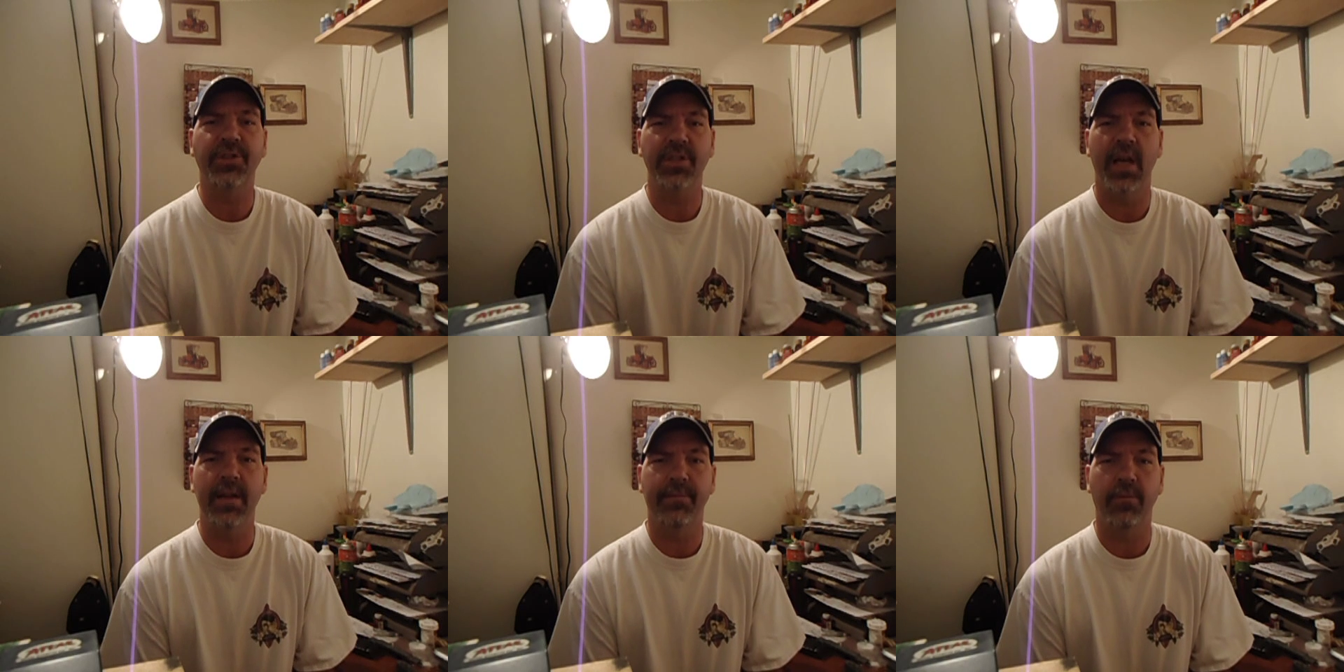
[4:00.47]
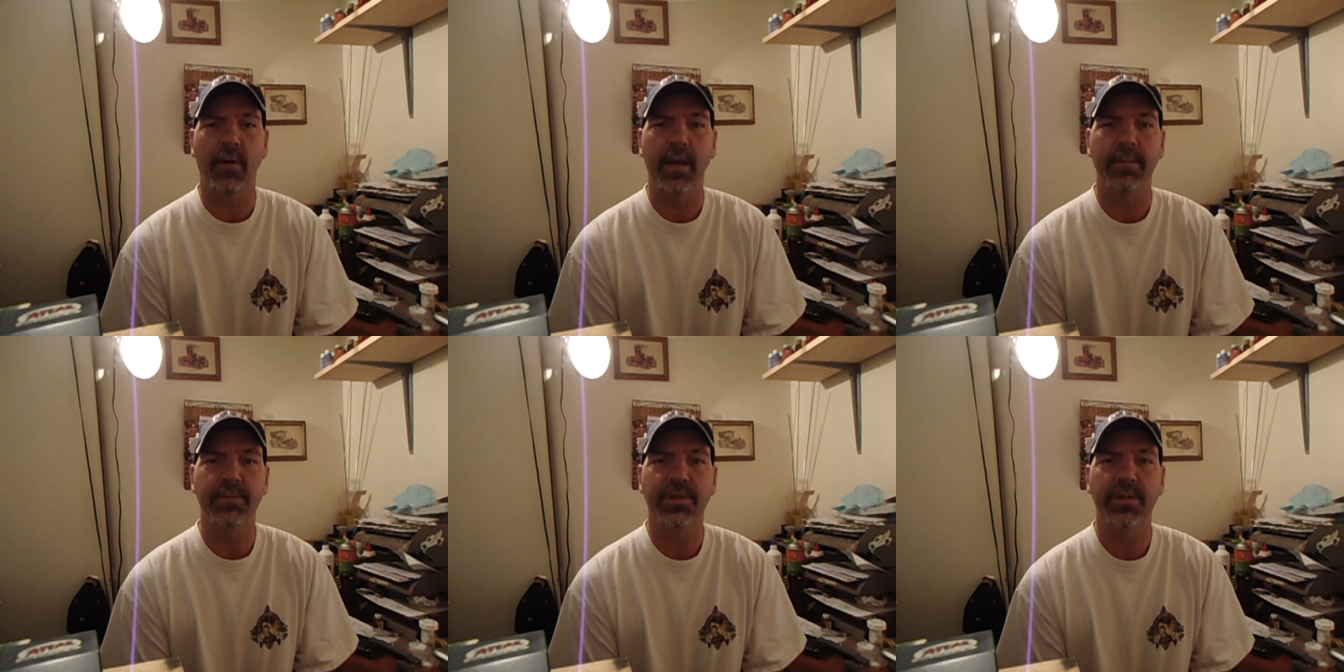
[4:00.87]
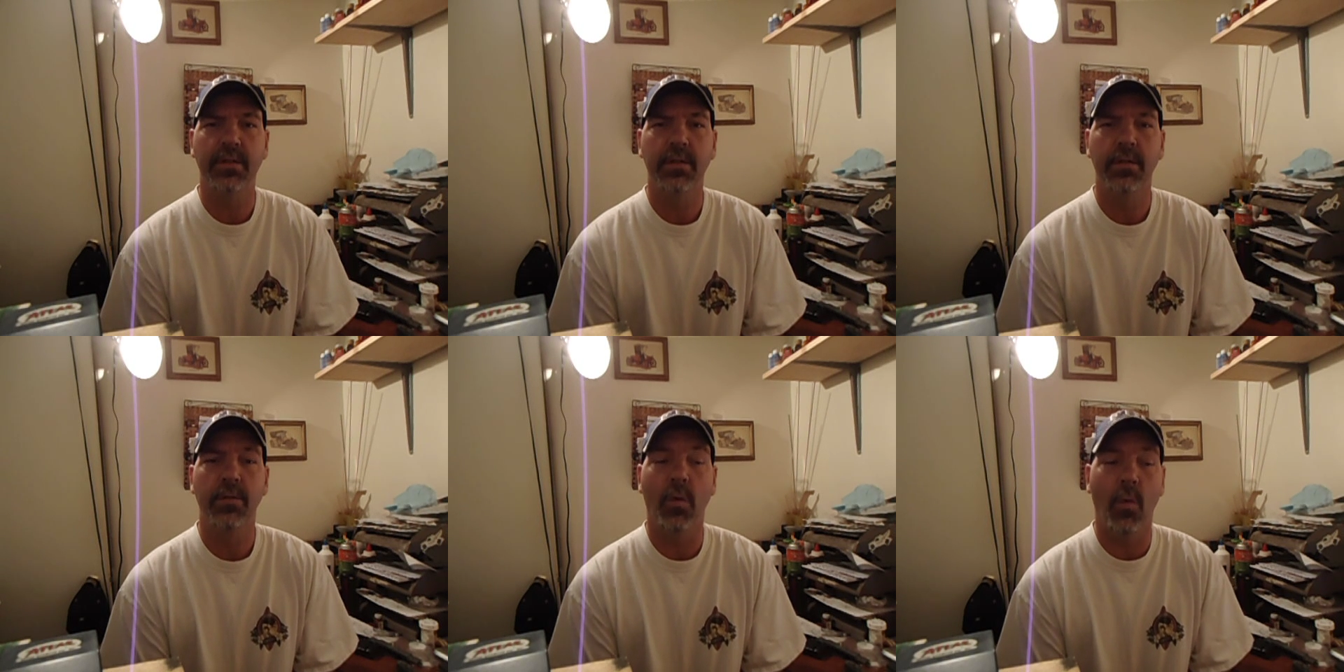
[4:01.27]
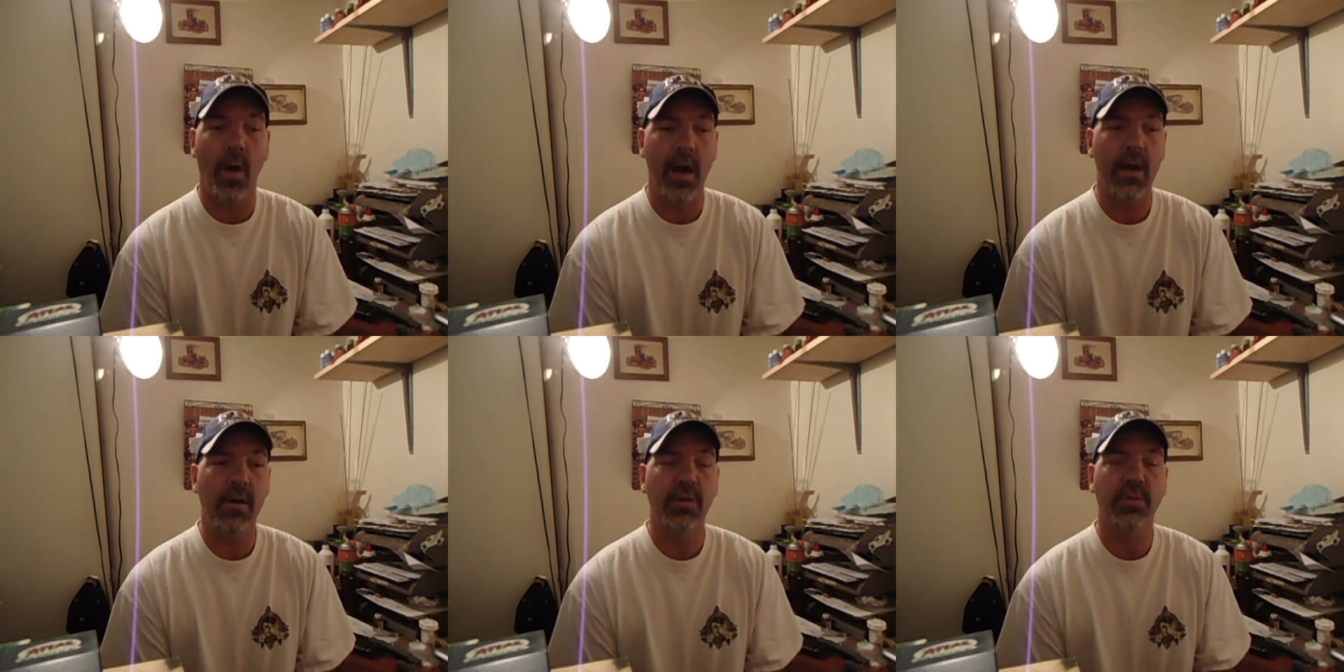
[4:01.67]
side frames, the
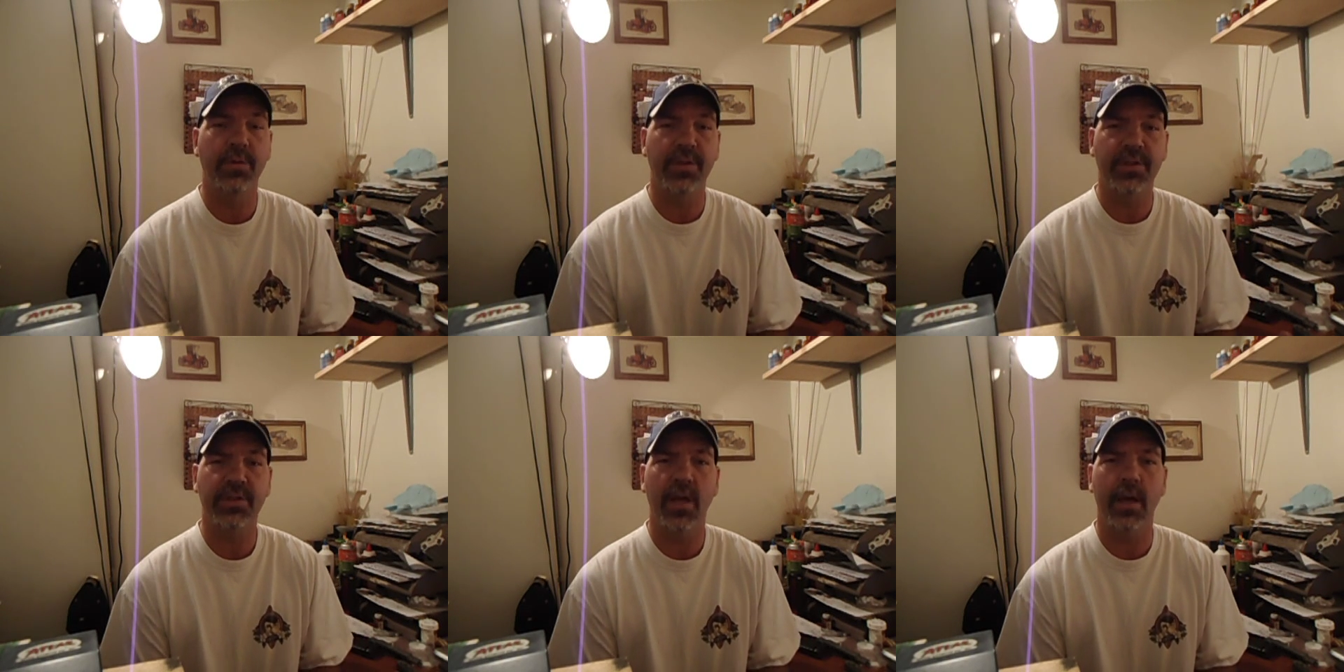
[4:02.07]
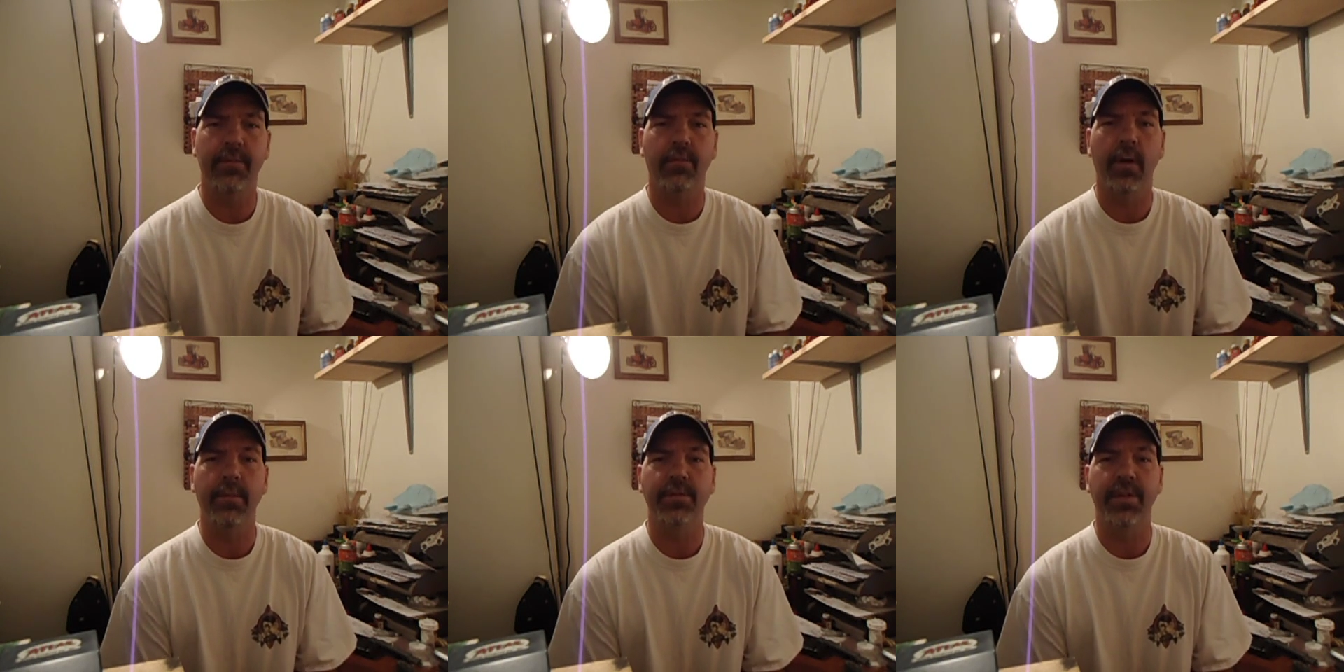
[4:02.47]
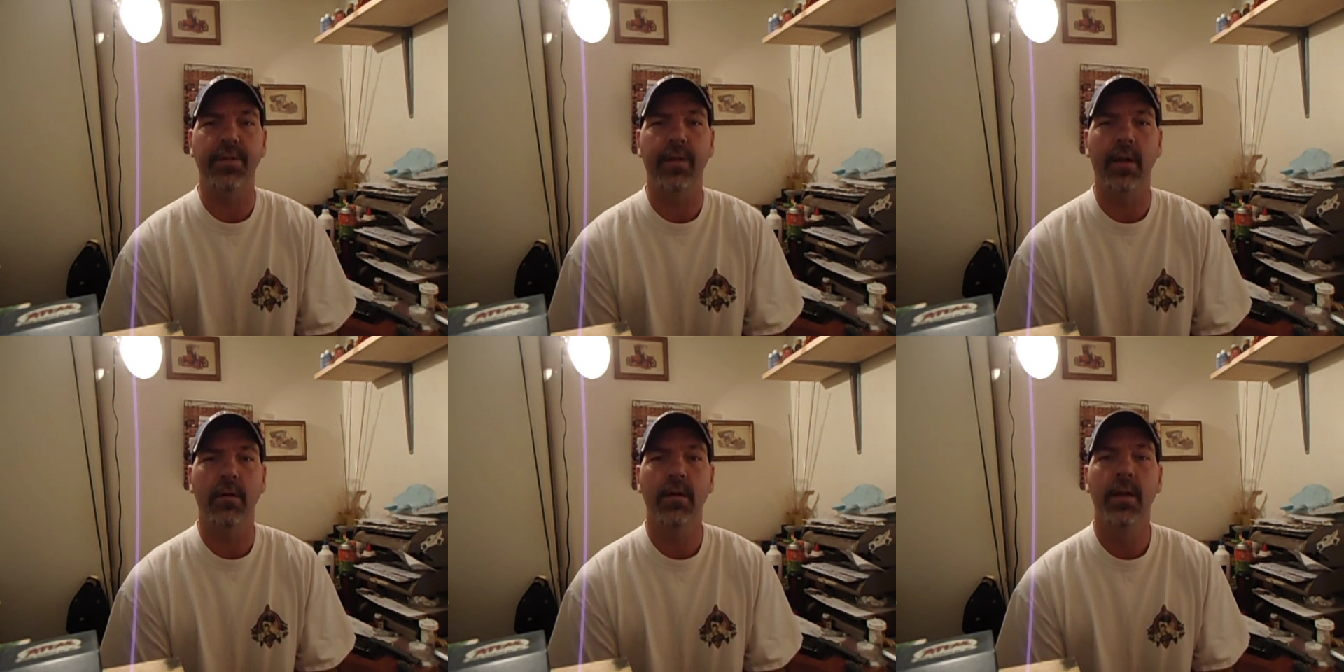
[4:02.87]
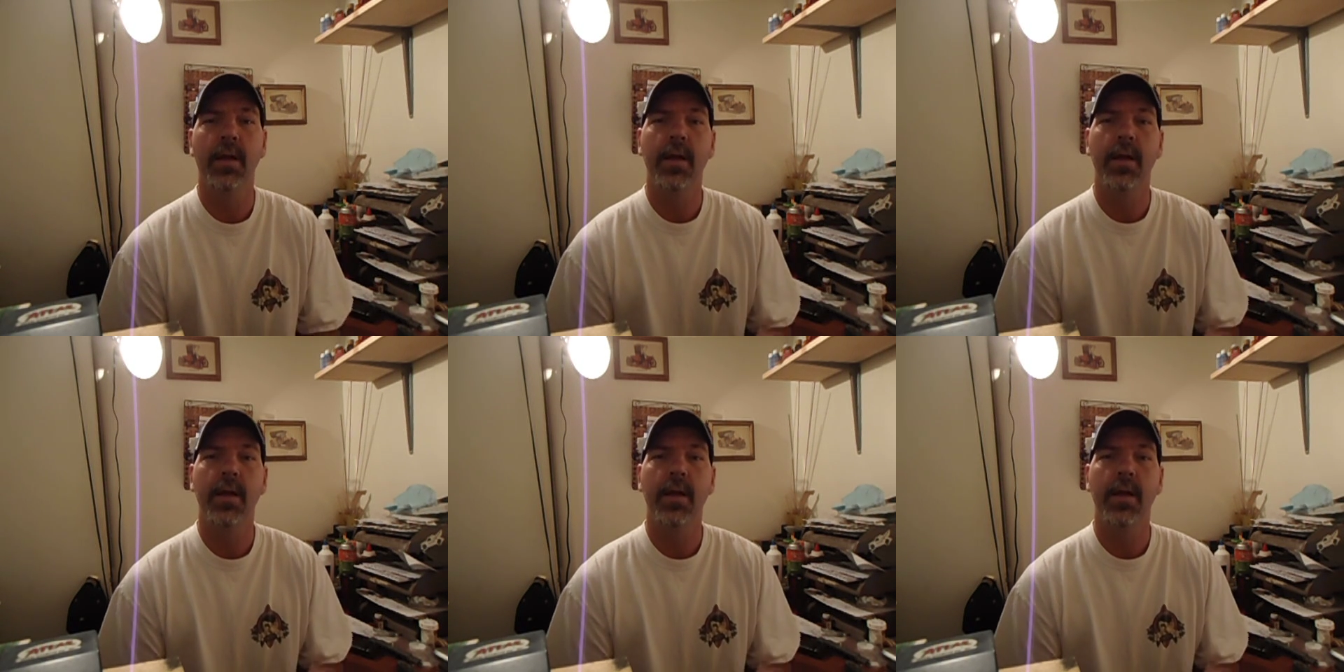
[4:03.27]
wires with the side frames in there.